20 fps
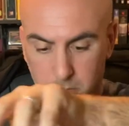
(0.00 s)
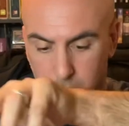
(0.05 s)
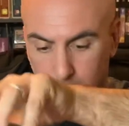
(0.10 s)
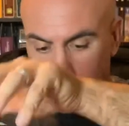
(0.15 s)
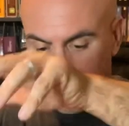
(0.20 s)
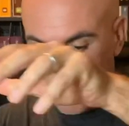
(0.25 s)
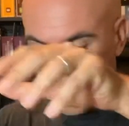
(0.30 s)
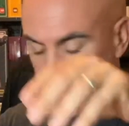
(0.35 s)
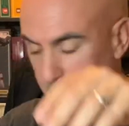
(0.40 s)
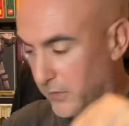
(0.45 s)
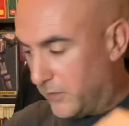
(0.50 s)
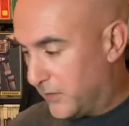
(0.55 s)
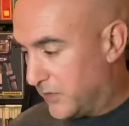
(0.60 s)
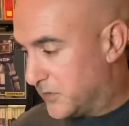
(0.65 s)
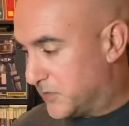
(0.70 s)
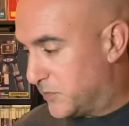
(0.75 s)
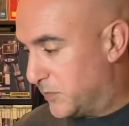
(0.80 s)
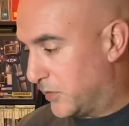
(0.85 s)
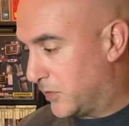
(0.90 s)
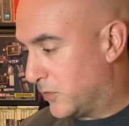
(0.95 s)
All right, got
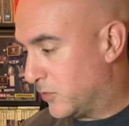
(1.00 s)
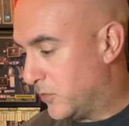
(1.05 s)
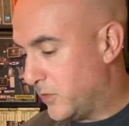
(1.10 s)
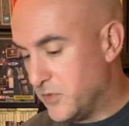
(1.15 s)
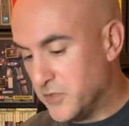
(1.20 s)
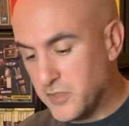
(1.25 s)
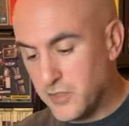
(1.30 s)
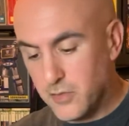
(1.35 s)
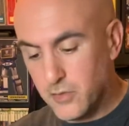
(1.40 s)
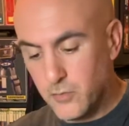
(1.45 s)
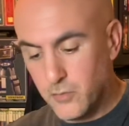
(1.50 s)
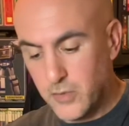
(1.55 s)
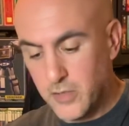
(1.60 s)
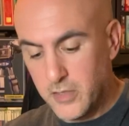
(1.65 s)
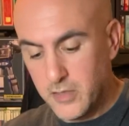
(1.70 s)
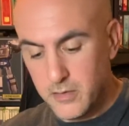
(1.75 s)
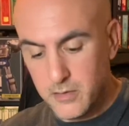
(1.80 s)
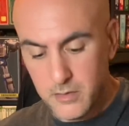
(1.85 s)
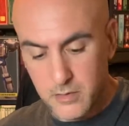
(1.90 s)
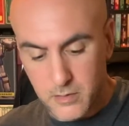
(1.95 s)
some of the coins out of the
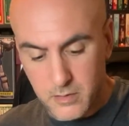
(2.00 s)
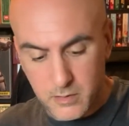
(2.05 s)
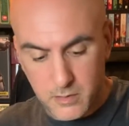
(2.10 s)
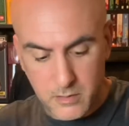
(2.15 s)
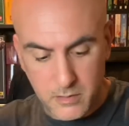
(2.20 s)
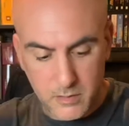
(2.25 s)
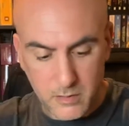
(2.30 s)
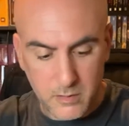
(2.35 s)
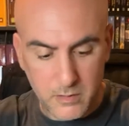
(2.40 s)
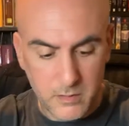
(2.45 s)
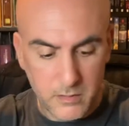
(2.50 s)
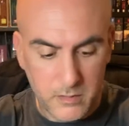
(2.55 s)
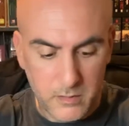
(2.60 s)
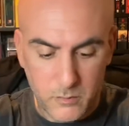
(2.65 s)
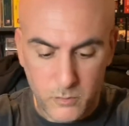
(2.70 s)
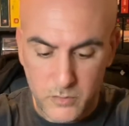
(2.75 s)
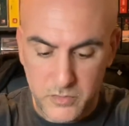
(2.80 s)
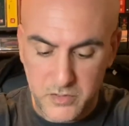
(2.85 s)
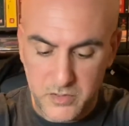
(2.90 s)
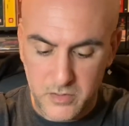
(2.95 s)
way.
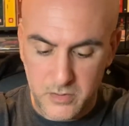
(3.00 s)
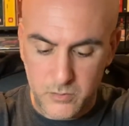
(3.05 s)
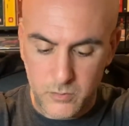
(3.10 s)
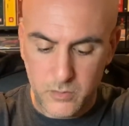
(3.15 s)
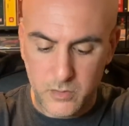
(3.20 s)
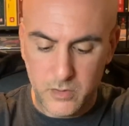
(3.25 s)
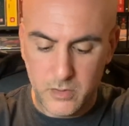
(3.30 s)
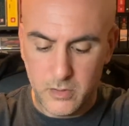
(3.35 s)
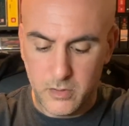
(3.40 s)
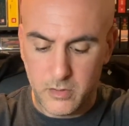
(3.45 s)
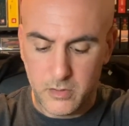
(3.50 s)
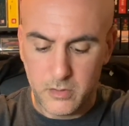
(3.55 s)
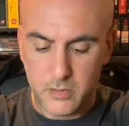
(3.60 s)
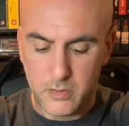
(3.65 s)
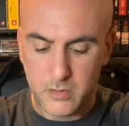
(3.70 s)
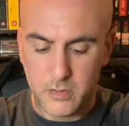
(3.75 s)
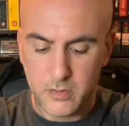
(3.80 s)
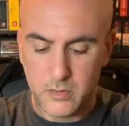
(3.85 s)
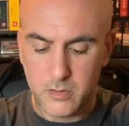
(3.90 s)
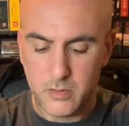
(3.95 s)
What's this one here?
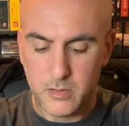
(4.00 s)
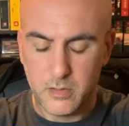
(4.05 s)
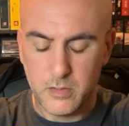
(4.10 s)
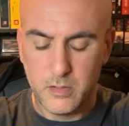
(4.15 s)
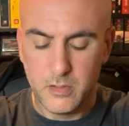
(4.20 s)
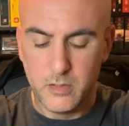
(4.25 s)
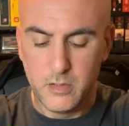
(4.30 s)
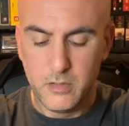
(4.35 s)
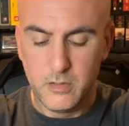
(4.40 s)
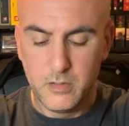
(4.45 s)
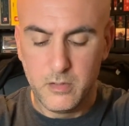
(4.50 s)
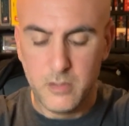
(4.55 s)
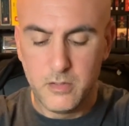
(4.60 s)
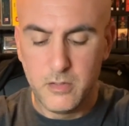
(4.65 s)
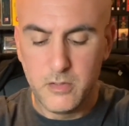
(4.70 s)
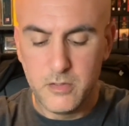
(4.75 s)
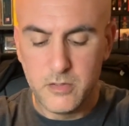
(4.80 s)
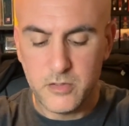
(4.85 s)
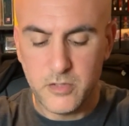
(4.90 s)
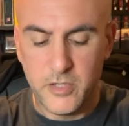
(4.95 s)

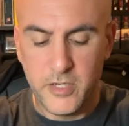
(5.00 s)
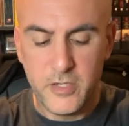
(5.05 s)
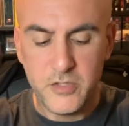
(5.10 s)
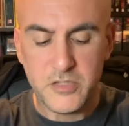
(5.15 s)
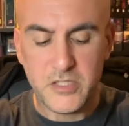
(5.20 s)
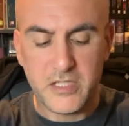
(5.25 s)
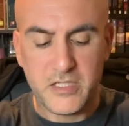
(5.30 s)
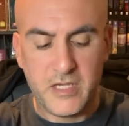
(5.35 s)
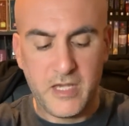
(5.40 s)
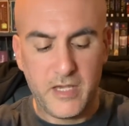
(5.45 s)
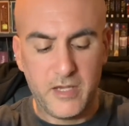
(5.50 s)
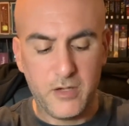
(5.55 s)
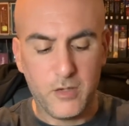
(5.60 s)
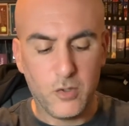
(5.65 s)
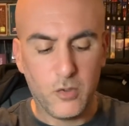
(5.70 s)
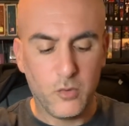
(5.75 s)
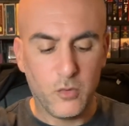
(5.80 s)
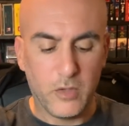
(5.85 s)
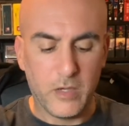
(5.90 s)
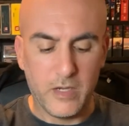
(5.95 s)
So here's a
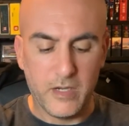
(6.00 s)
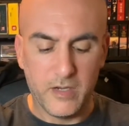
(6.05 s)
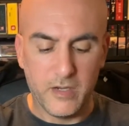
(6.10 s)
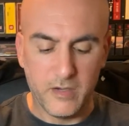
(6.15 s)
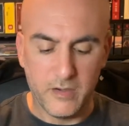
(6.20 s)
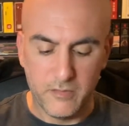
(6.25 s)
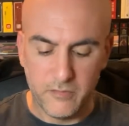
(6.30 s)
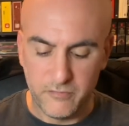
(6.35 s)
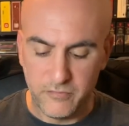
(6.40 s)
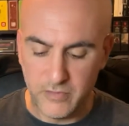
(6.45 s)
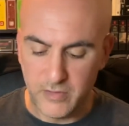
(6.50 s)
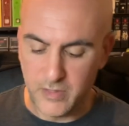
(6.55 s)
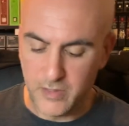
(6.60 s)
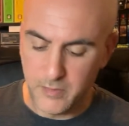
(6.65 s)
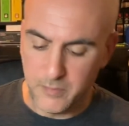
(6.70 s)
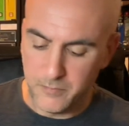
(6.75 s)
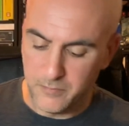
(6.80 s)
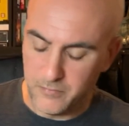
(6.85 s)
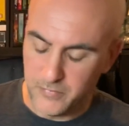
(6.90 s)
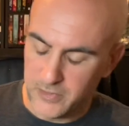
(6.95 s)
KO of
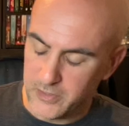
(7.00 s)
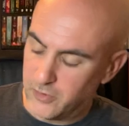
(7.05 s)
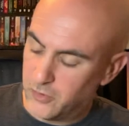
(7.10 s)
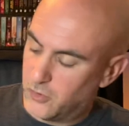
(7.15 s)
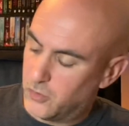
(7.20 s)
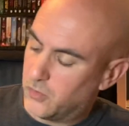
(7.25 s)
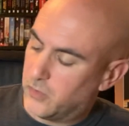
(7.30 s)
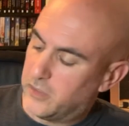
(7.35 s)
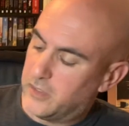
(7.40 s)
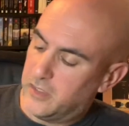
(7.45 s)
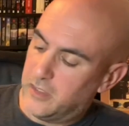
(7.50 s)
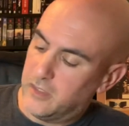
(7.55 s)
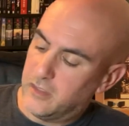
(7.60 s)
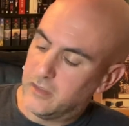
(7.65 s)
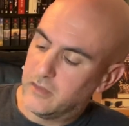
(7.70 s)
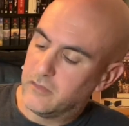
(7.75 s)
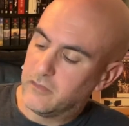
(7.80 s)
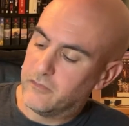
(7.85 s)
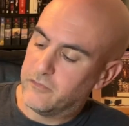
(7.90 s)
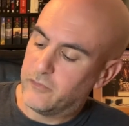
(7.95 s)
an early
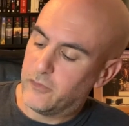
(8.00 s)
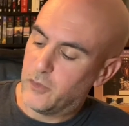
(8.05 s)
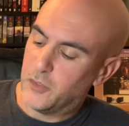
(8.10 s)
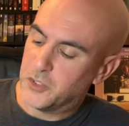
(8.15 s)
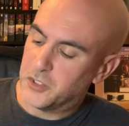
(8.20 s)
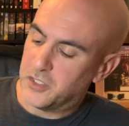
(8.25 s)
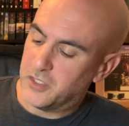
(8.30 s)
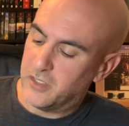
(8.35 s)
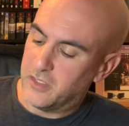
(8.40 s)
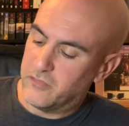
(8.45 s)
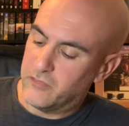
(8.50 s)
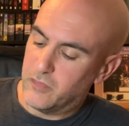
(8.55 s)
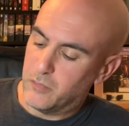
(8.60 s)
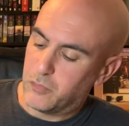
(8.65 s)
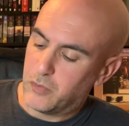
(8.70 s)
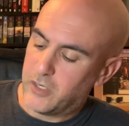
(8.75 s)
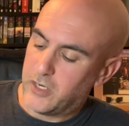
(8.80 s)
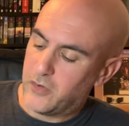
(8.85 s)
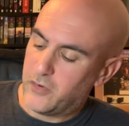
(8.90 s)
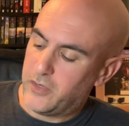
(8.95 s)
version of the
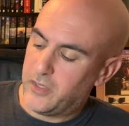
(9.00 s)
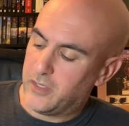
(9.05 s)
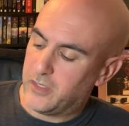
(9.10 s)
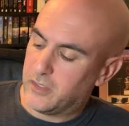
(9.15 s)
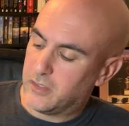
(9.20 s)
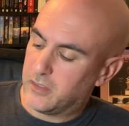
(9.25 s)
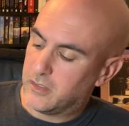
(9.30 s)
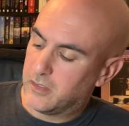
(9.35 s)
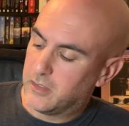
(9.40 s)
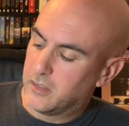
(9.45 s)
Browning,